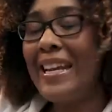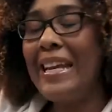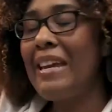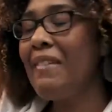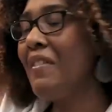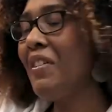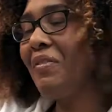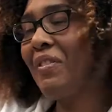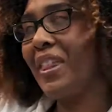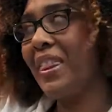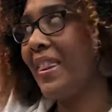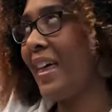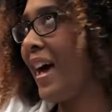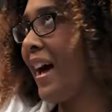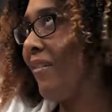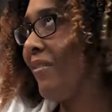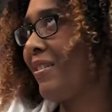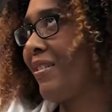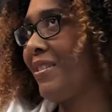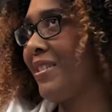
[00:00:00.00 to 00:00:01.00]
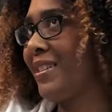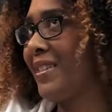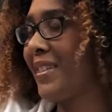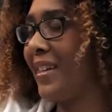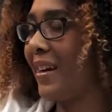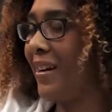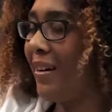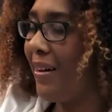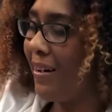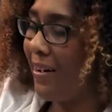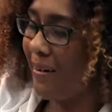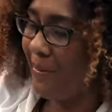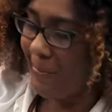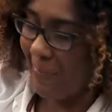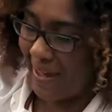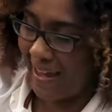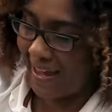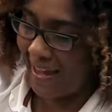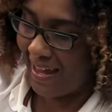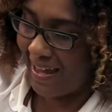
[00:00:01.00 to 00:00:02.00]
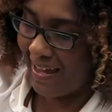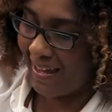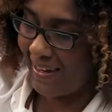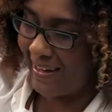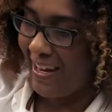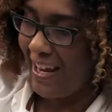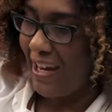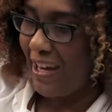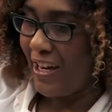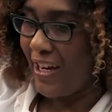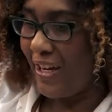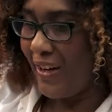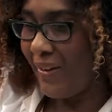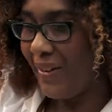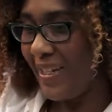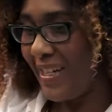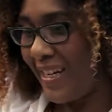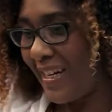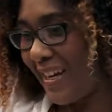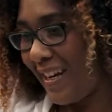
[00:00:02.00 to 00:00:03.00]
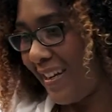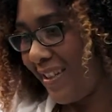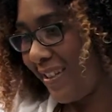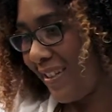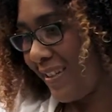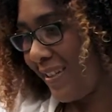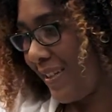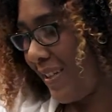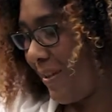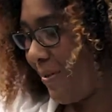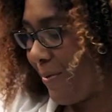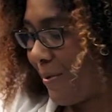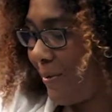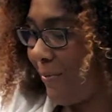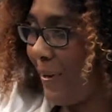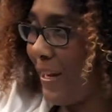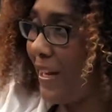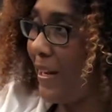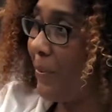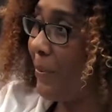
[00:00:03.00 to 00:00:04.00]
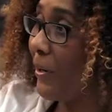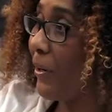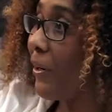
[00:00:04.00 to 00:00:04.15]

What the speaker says: And even with that, we were just like, oh, man, you know, teenagers, they don't want to wake up